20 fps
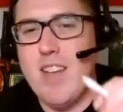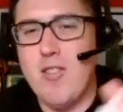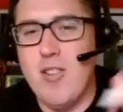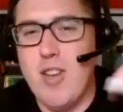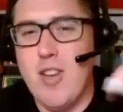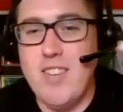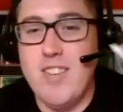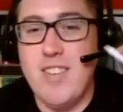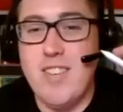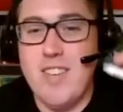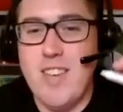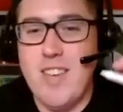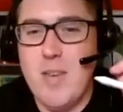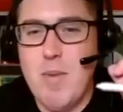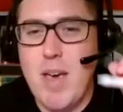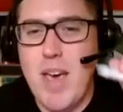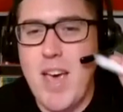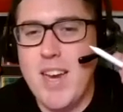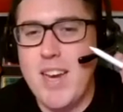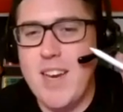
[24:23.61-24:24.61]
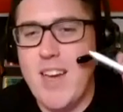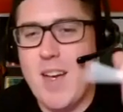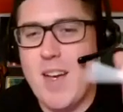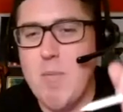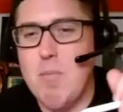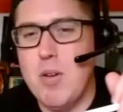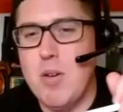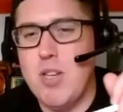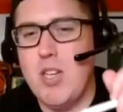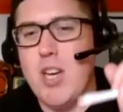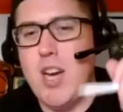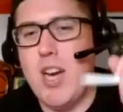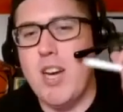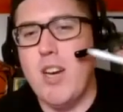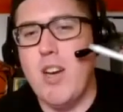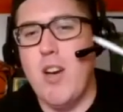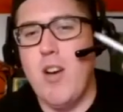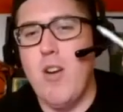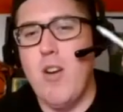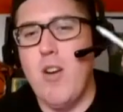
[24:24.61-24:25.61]
So that's C-Mac,
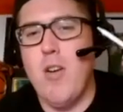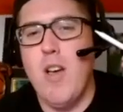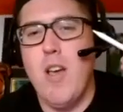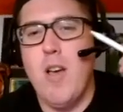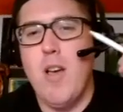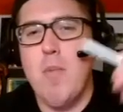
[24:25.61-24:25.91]
Pacheco,